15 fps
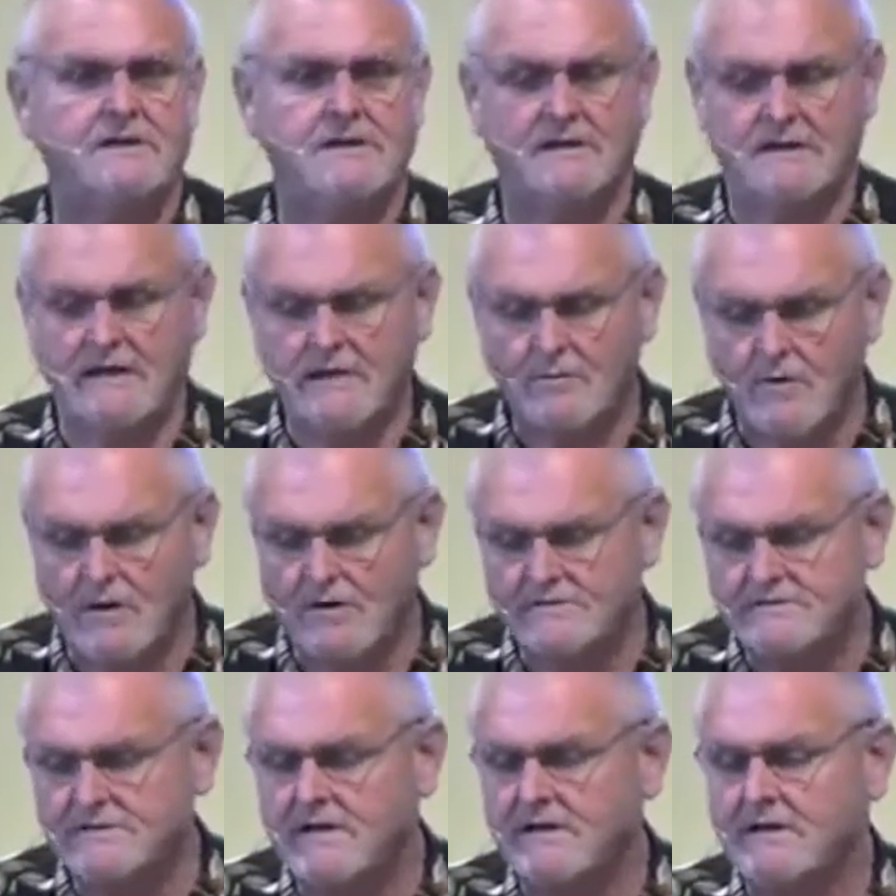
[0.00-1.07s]
And he wants
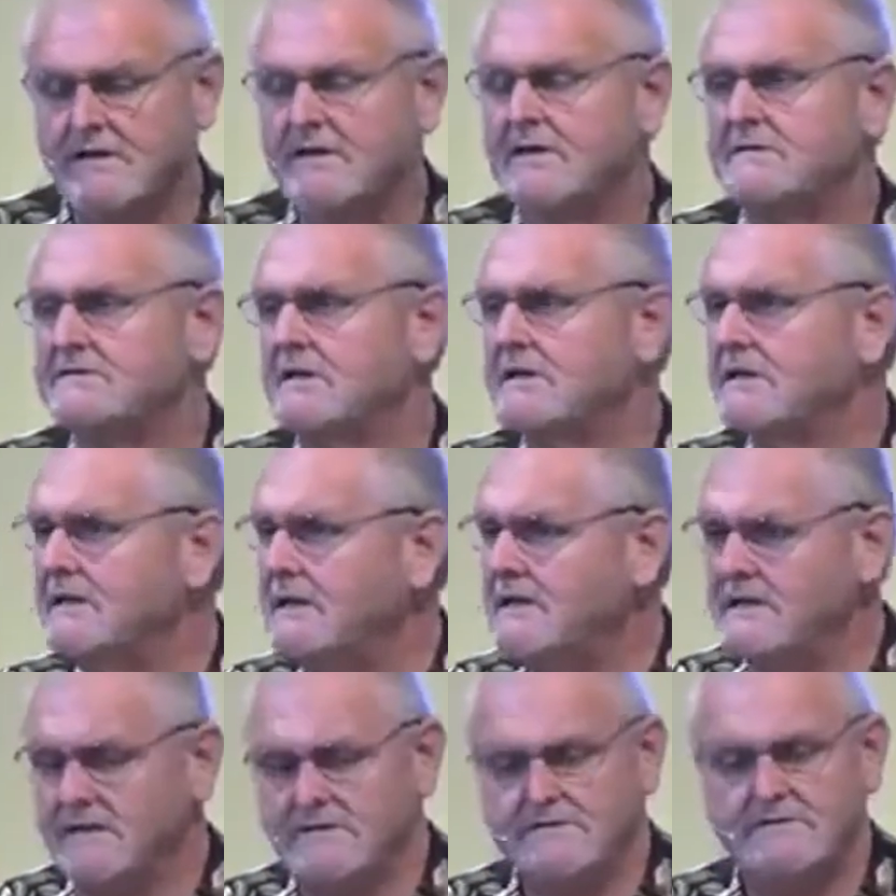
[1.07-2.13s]
to lead
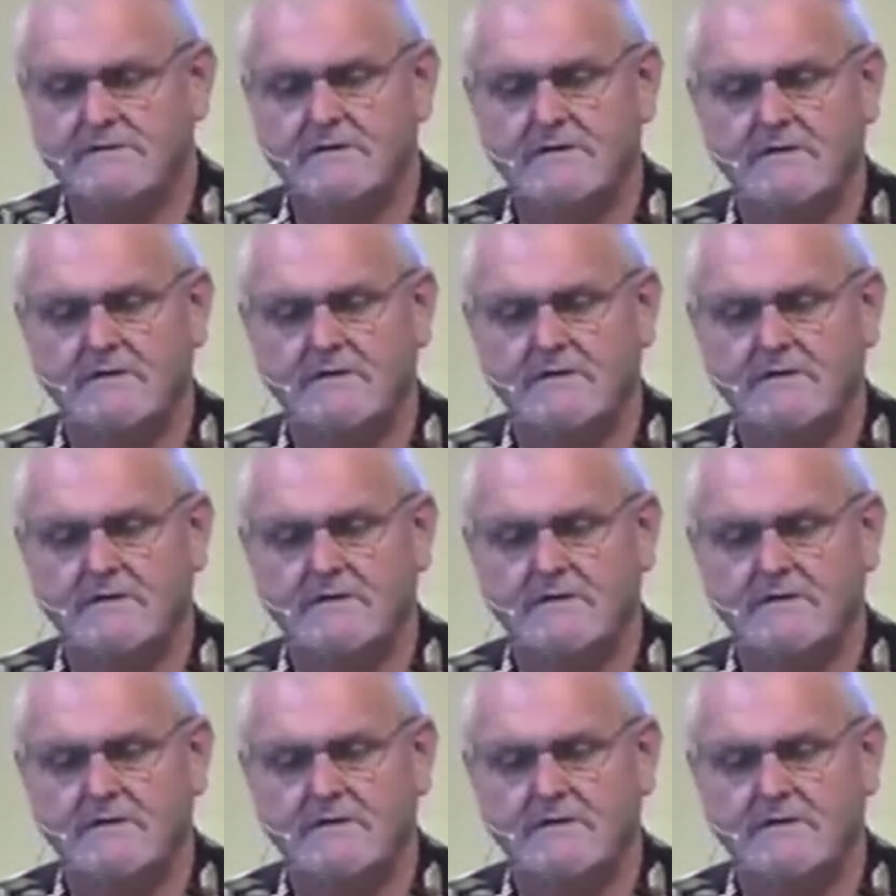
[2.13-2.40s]
us